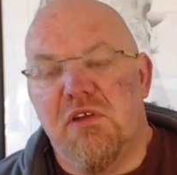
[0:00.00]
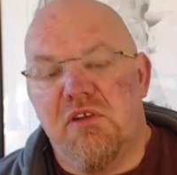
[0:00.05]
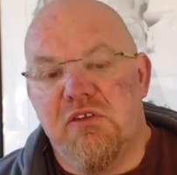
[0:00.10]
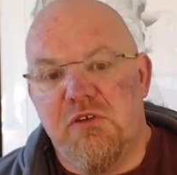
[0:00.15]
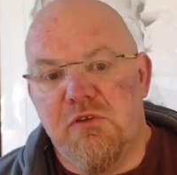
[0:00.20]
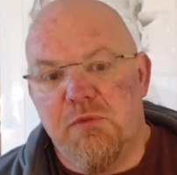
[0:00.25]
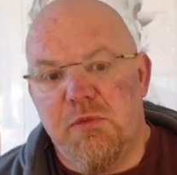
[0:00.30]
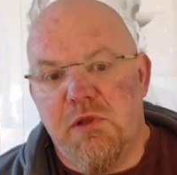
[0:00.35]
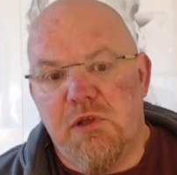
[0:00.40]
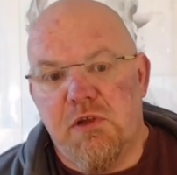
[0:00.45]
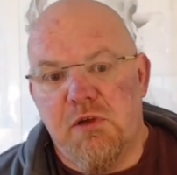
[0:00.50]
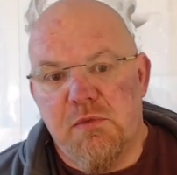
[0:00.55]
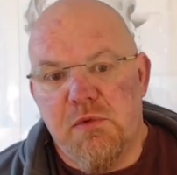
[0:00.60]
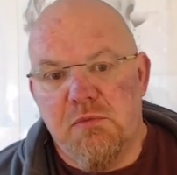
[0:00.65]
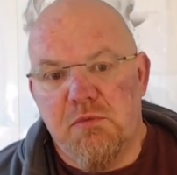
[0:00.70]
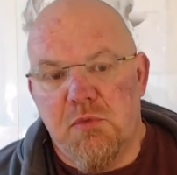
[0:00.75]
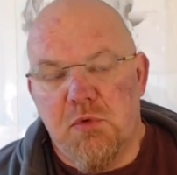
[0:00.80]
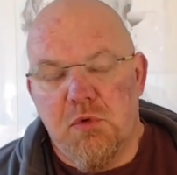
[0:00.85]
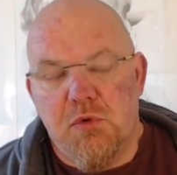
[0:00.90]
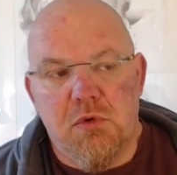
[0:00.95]
is becoming
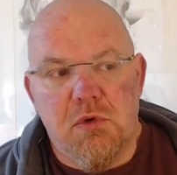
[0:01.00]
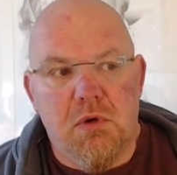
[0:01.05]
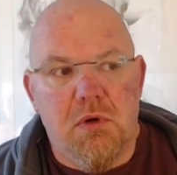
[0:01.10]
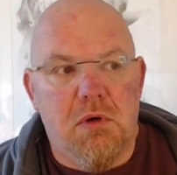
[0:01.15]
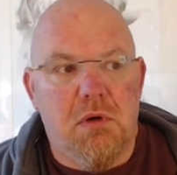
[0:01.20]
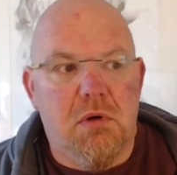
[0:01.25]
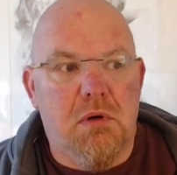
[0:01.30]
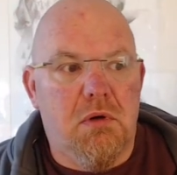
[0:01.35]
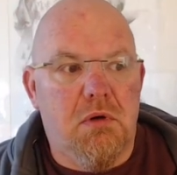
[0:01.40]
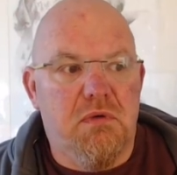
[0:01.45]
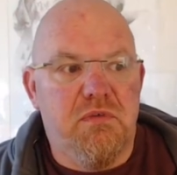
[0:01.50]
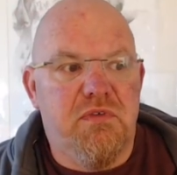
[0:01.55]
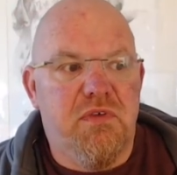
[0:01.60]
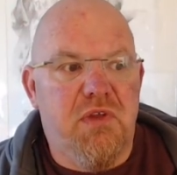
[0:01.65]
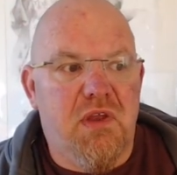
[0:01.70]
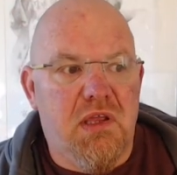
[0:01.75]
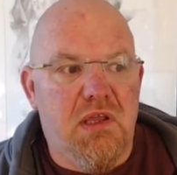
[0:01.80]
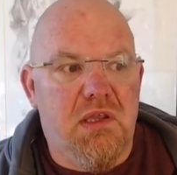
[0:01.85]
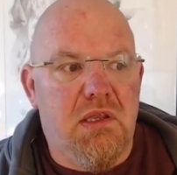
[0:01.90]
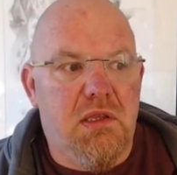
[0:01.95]
more of
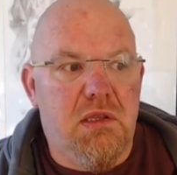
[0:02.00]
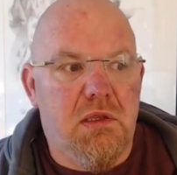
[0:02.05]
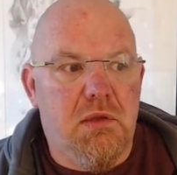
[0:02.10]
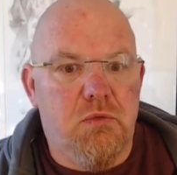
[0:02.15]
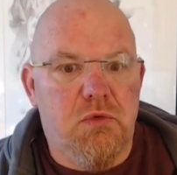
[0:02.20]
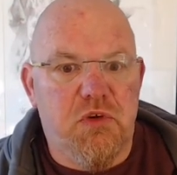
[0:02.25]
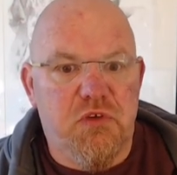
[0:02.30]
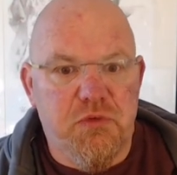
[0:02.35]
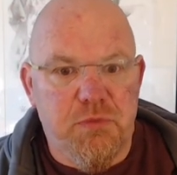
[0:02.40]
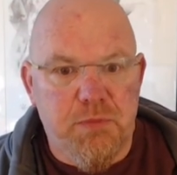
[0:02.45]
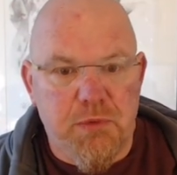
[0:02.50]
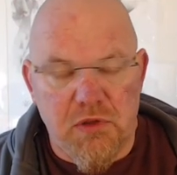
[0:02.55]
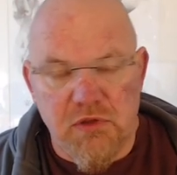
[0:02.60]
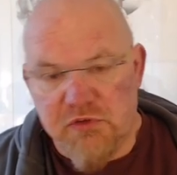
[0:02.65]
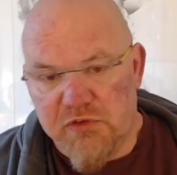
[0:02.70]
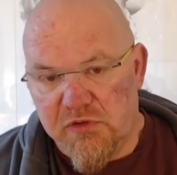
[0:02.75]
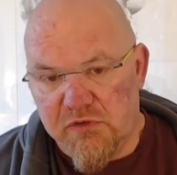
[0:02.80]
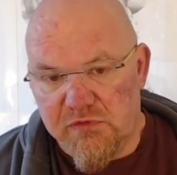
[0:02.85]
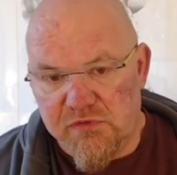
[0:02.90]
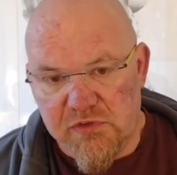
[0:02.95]
a
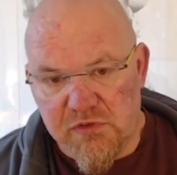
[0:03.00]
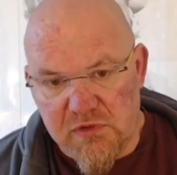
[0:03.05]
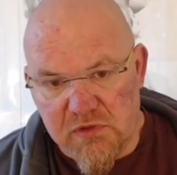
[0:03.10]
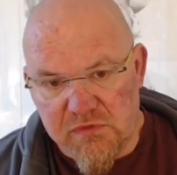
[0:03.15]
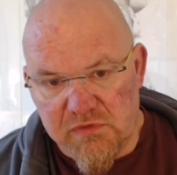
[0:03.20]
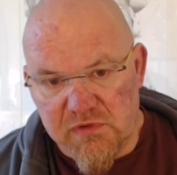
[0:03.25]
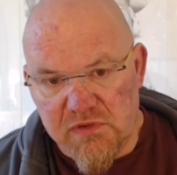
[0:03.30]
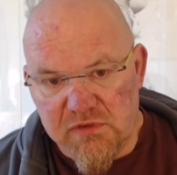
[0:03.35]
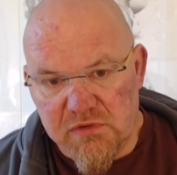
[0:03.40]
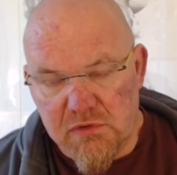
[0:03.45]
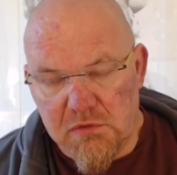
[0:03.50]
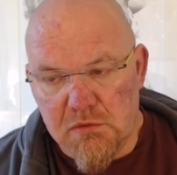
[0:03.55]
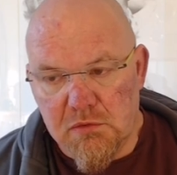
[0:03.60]
responsive service